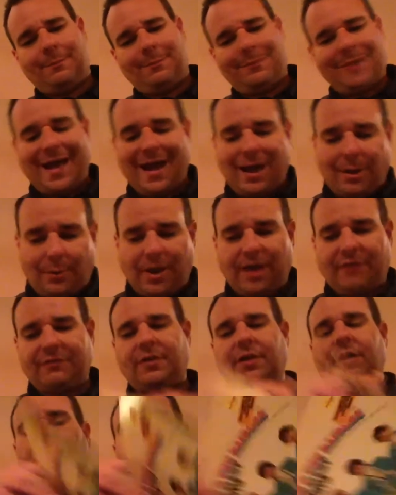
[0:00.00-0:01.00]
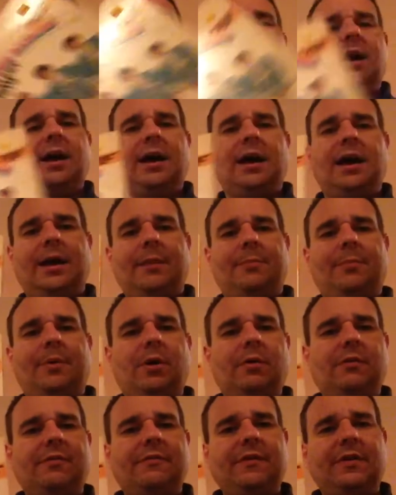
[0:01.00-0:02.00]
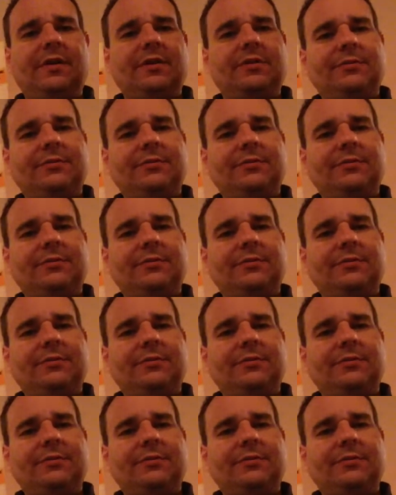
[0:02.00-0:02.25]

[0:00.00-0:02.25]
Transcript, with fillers: However, uh, Paul Revere and